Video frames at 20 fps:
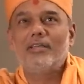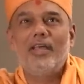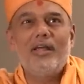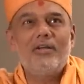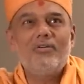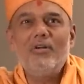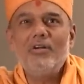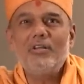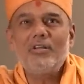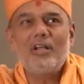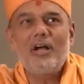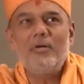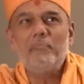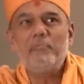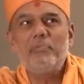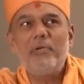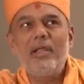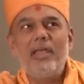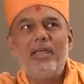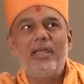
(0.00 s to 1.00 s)
cannot
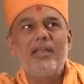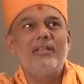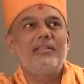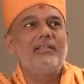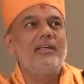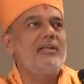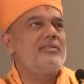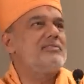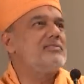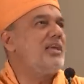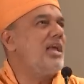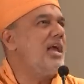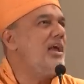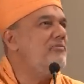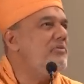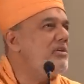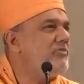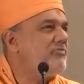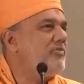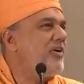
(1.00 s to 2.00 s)
complain there is
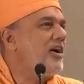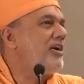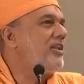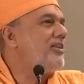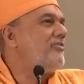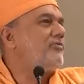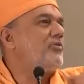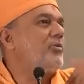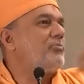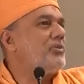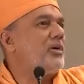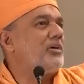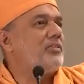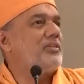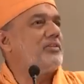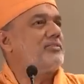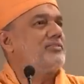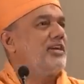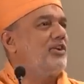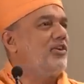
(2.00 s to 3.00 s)
heavy firing from the
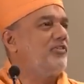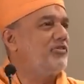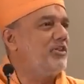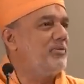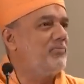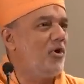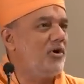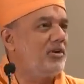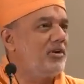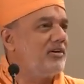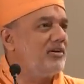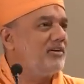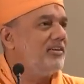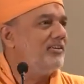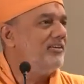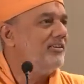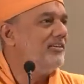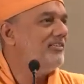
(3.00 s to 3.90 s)
other side of the border.